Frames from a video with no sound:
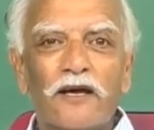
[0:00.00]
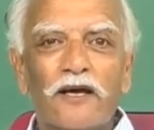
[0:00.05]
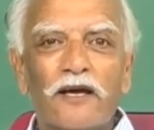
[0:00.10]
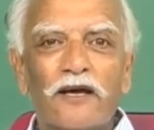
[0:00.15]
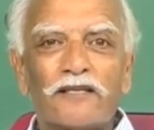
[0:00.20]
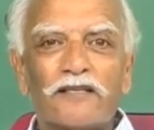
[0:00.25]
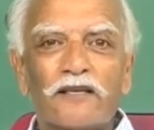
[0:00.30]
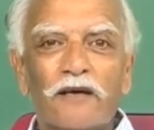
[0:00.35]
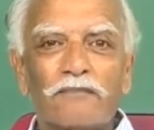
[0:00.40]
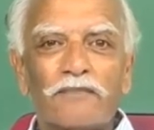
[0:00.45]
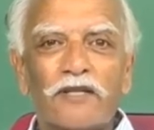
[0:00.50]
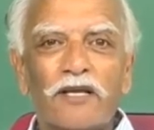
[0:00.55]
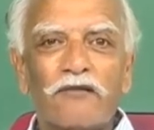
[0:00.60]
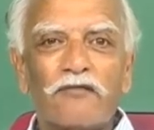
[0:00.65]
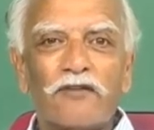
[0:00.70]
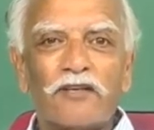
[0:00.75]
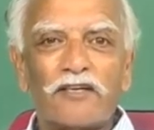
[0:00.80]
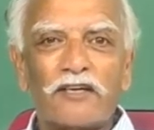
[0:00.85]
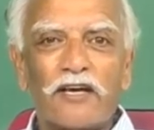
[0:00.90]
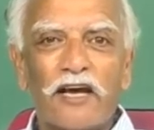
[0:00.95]
is something
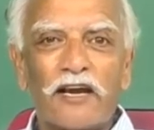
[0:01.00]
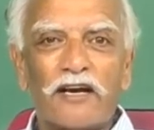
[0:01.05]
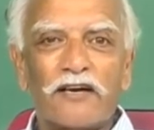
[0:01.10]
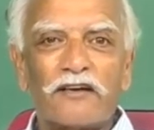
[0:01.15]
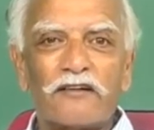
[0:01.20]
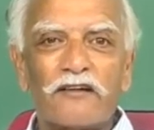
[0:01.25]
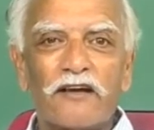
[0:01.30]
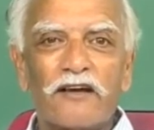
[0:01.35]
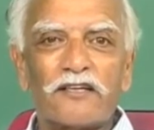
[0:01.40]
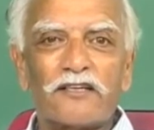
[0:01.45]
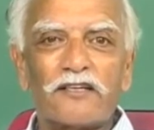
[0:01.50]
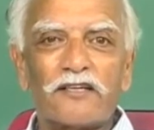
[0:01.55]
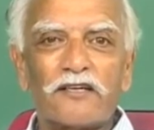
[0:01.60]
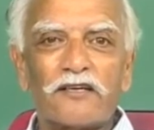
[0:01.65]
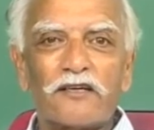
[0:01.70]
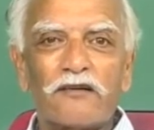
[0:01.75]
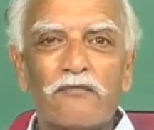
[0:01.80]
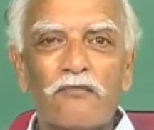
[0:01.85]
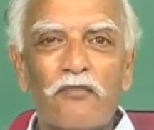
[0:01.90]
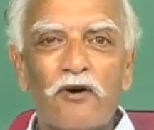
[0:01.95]
which characterized
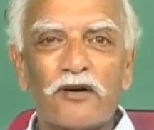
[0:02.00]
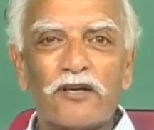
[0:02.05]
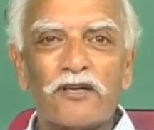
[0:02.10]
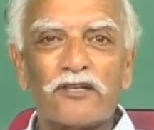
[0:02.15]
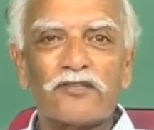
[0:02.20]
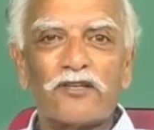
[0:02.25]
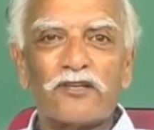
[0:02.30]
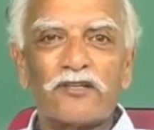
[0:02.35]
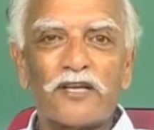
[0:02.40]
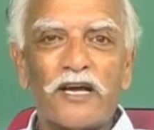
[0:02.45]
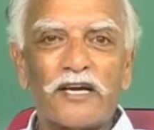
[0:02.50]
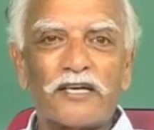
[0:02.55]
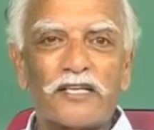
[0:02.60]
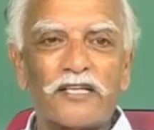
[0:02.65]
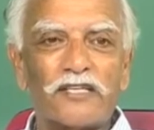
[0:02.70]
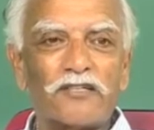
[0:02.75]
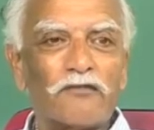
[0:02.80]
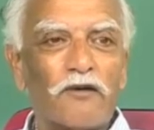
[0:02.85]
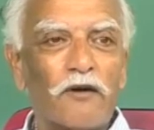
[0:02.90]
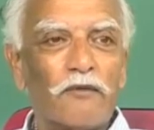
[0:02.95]
modern
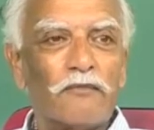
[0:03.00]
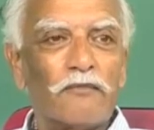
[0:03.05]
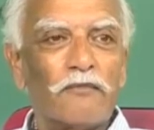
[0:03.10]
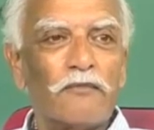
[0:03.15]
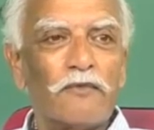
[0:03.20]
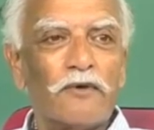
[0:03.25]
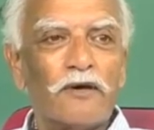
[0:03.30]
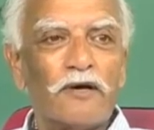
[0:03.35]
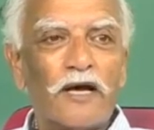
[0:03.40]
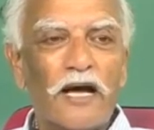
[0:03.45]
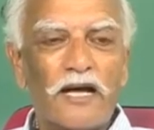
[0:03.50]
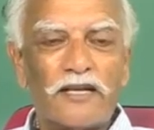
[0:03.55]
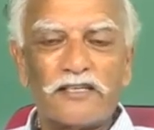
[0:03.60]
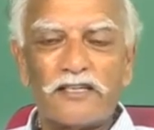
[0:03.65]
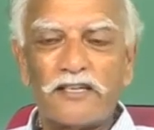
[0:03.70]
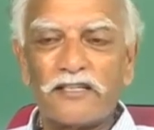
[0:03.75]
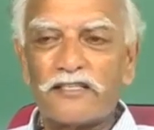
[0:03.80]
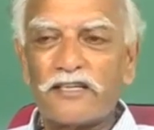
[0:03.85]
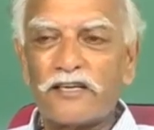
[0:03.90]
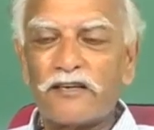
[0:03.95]
societies from as
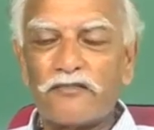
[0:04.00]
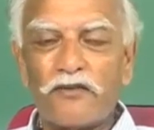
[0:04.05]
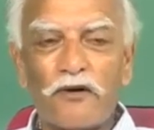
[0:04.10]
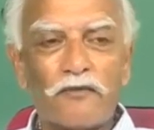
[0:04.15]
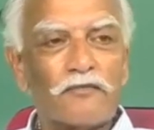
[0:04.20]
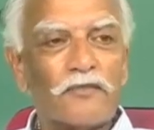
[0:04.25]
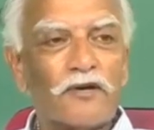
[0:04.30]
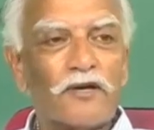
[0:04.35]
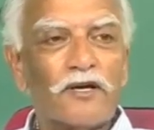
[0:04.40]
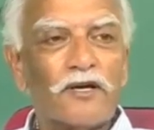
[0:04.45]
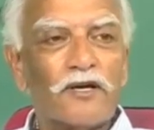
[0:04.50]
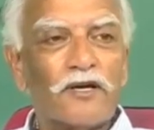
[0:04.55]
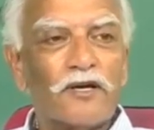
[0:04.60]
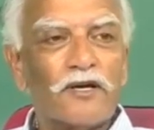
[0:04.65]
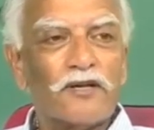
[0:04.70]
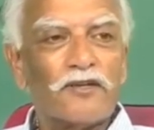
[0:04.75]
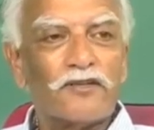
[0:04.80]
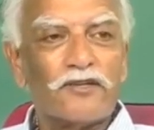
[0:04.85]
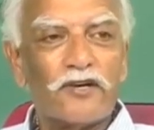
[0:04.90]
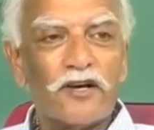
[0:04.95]
distinct from
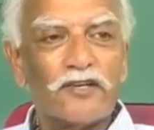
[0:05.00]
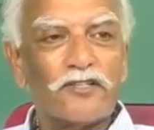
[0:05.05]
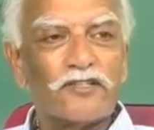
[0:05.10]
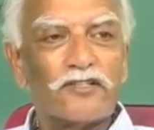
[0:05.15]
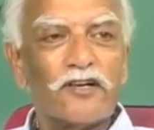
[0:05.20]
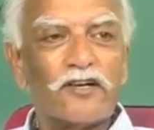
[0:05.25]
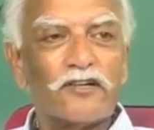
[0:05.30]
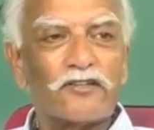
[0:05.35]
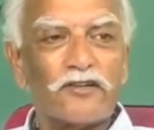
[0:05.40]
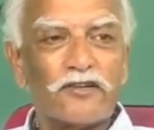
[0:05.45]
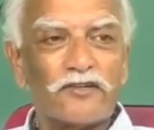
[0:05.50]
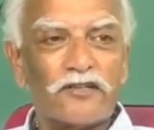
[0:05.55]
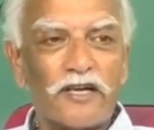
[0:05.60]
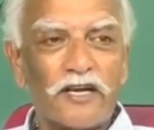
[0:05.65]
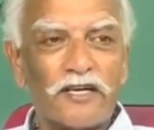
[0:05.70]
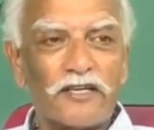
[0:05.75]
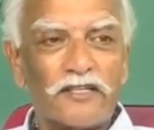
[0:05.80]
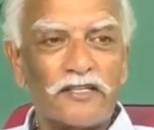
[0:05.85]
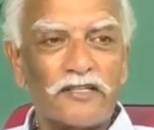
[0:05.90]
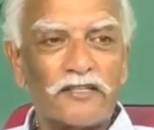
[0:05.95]
traditional
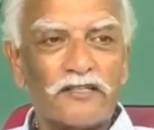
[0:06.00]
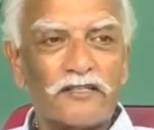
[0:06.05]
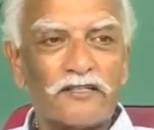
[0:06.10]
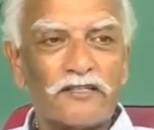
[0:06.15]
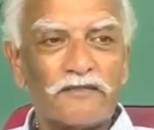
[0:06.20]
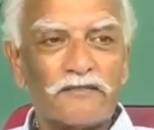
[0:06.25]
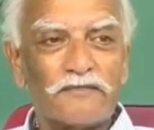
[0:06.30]
societies.